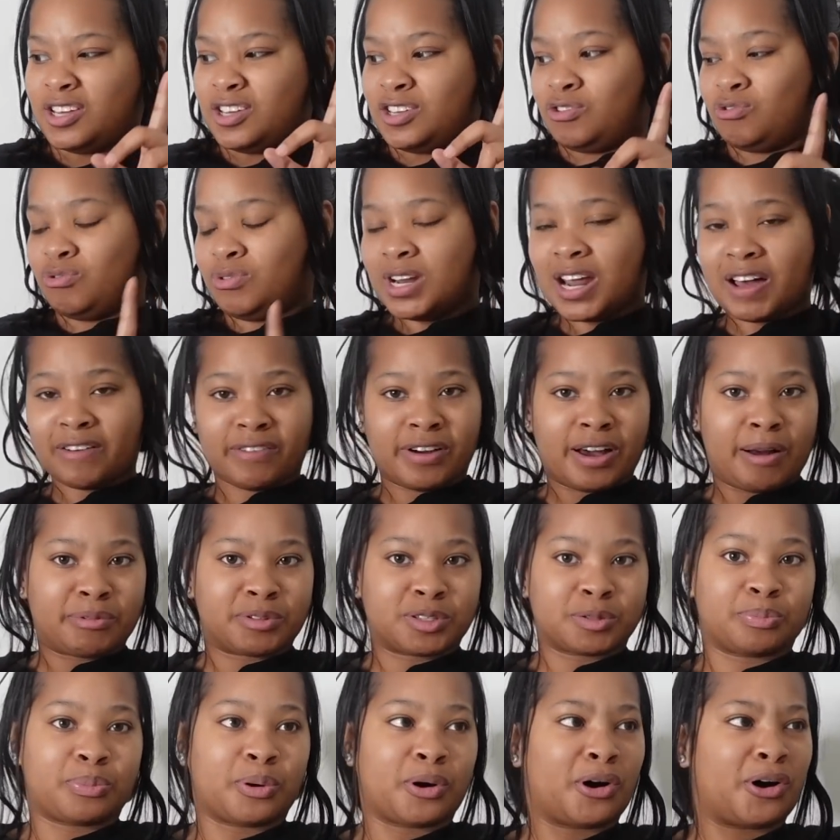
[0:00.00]
you're never up
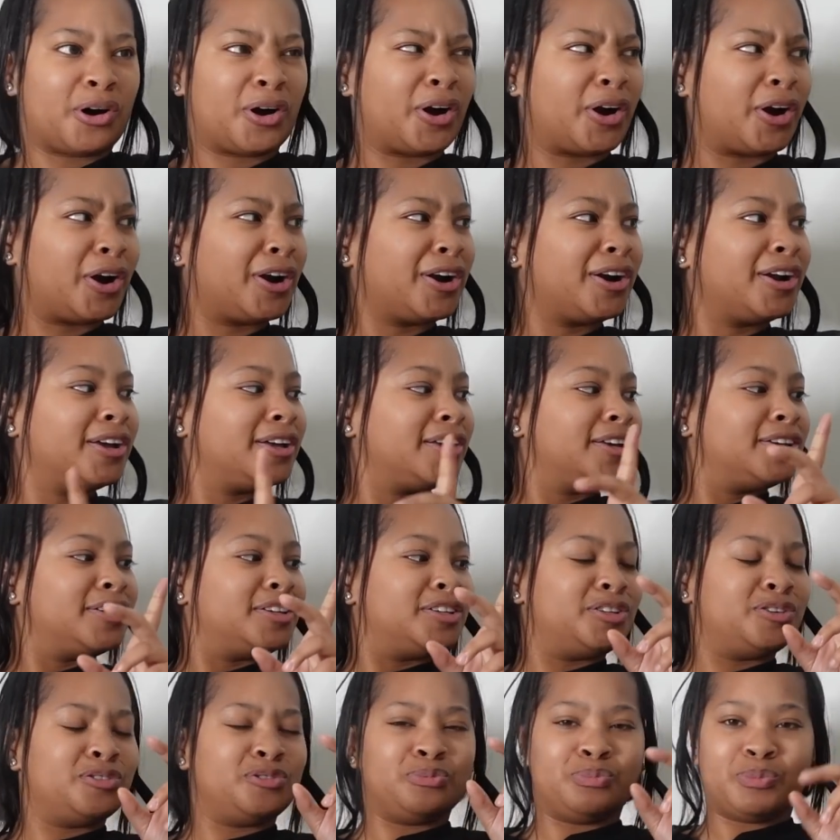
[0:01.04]
to par,
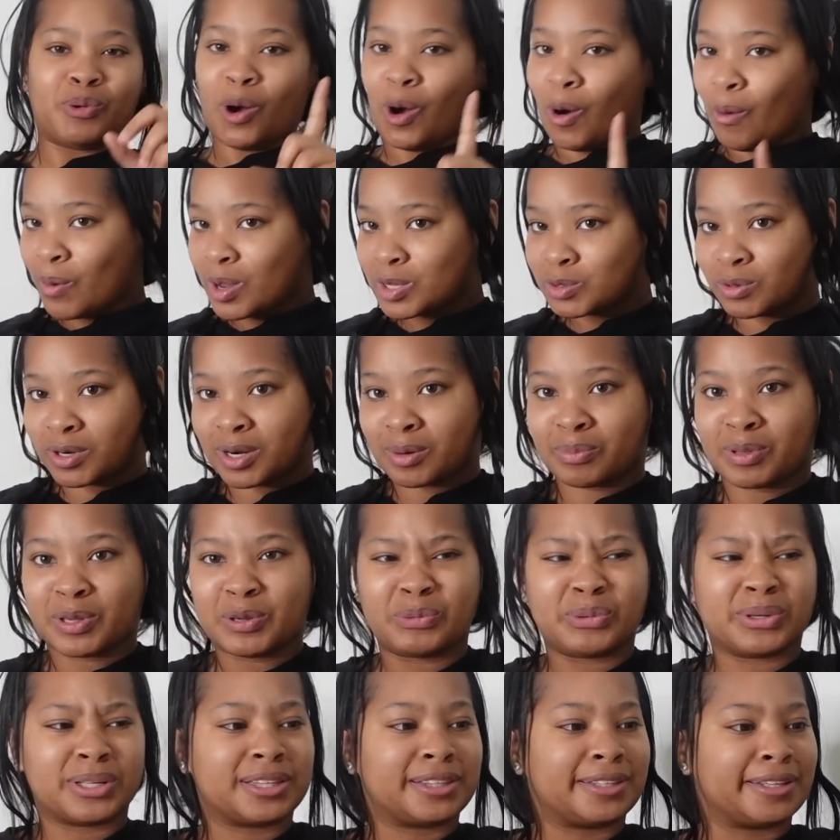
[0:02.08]
you always want to be
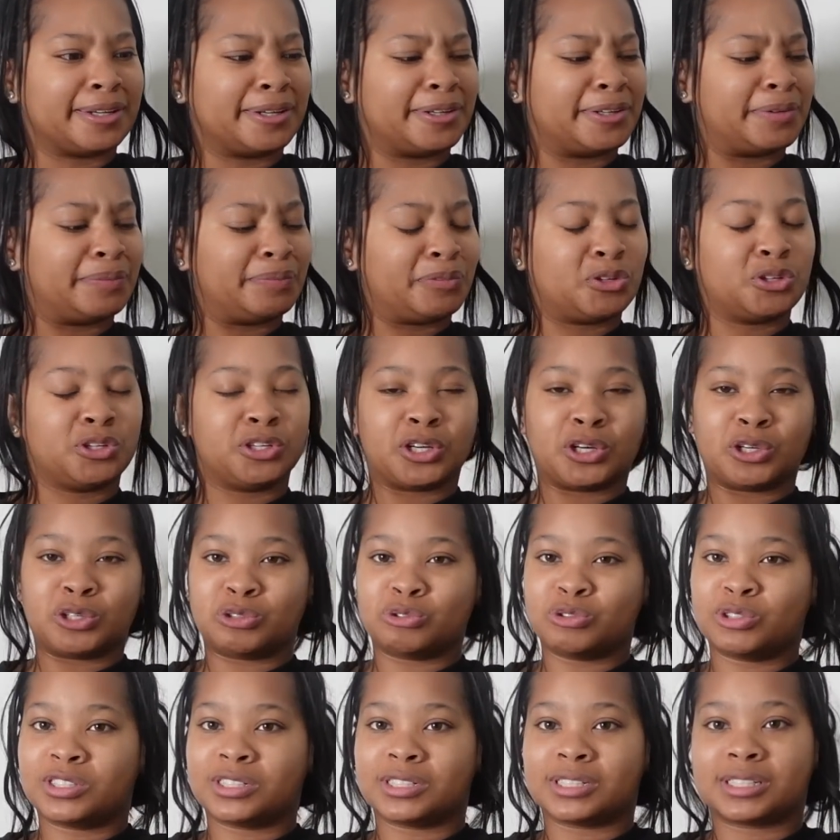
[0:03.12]
with them, you know,
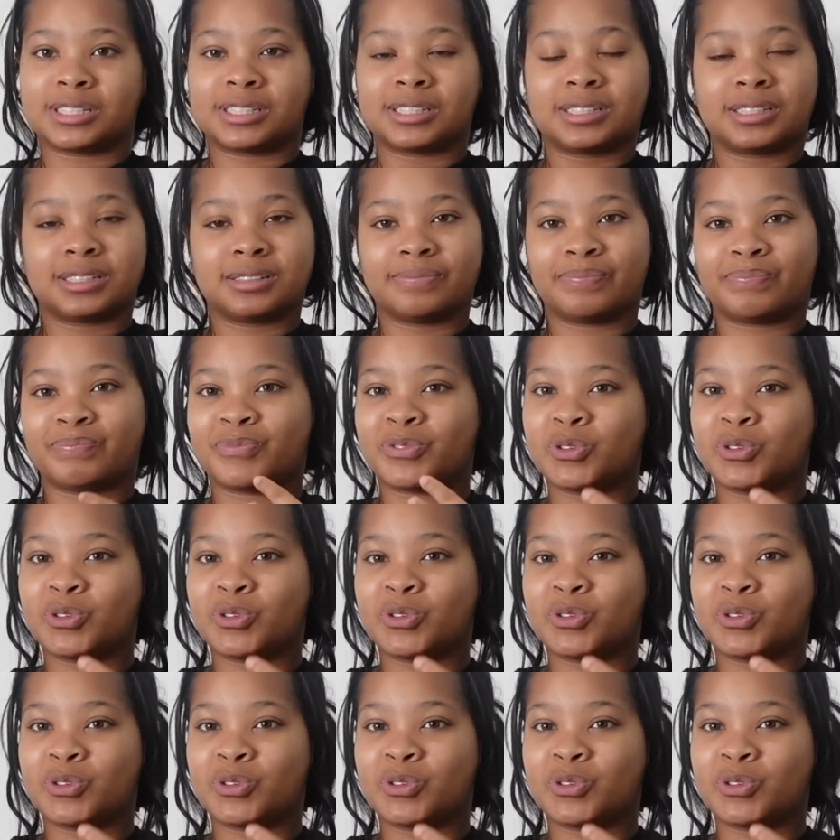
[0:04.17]
you just